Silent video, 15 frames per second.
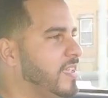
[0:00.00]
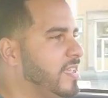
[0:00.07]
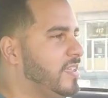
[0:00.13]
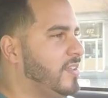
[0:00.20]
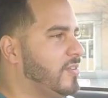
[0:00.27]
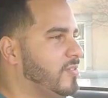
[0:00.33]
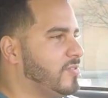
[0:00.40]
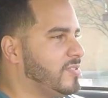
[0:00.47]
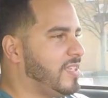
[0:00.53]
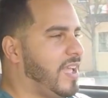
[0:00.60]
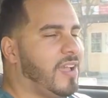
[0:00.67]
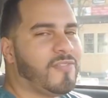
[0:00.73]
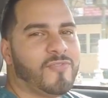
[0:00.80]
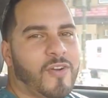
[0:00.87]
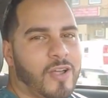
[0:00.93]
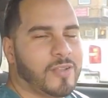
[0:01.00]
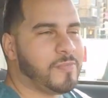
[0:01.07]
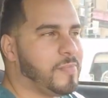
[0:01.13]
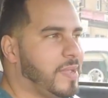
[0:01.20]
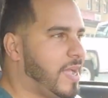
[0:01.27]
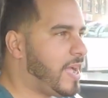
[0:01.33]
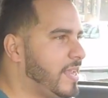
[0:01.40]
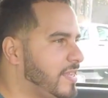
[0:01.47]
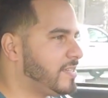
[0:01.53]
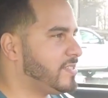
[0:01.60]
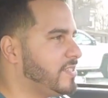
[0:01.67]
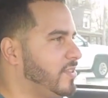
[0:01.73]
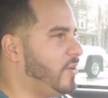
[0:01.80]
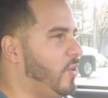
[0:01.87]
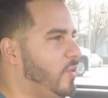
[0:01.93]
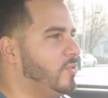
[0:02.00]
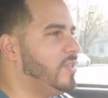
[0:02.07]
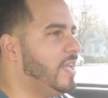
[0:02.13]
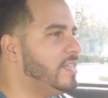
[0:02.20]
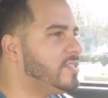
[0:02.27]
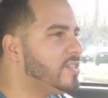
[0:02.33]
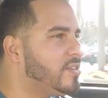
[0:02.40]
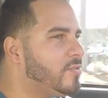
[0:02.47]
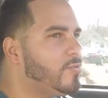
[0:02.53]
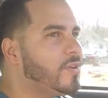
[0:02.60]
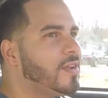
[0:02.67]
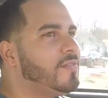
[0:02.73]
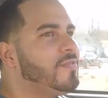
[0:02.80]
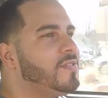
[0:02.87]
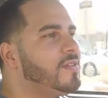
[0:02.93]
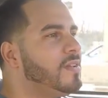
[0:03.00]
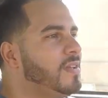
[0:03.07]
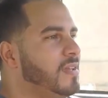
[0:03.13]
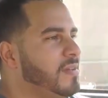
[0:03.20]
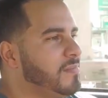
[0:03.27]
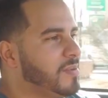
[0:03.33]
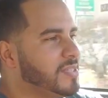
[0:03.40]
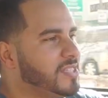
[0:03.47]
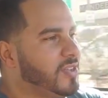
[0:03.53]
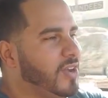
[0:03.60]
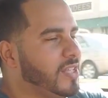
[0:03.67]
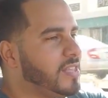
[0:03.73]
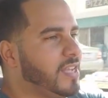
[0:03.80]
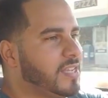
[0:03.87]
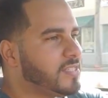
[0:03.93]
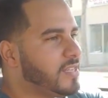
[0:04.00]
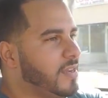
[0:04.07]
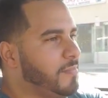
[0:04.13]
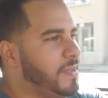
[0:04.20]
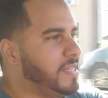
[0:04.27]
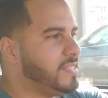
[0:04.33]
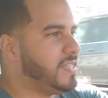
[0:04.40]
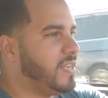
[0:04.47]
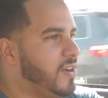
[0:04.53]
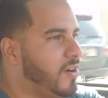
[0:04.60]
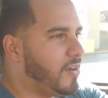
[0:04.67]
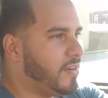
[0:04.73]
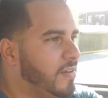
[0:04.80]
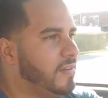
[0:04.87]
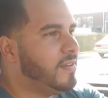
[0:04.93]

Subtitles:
you know, they have fallen behind because of the old engine or whatever. But still, I think it's an amazing car.